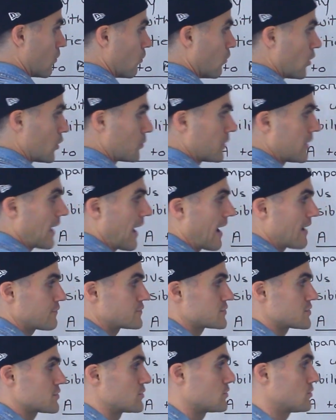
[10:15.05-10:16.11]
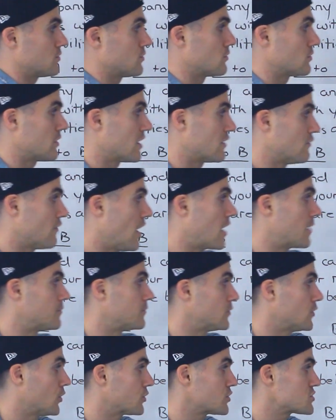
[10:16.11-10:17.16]
what do we have to give
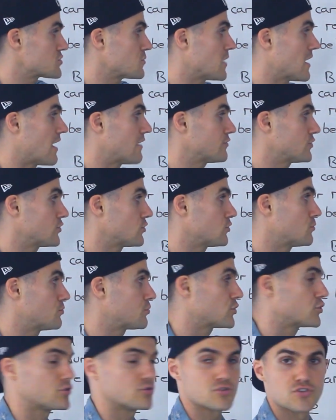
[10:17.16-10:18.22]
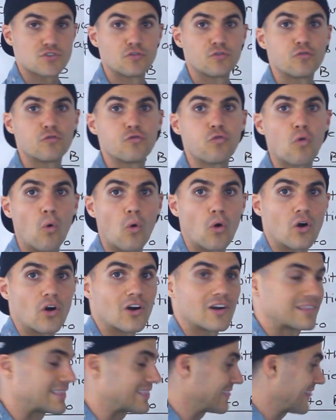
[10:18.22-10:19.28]
up? Notice we have to produce
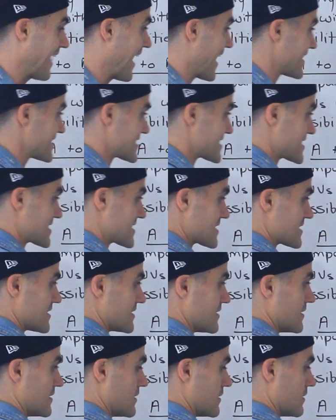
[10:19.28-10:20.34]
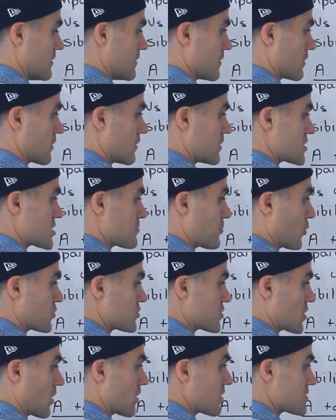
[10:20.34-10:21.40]
four less
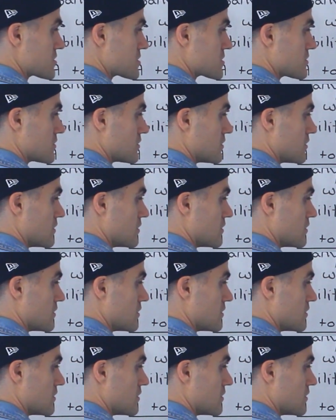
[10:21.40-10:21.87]
sports cars.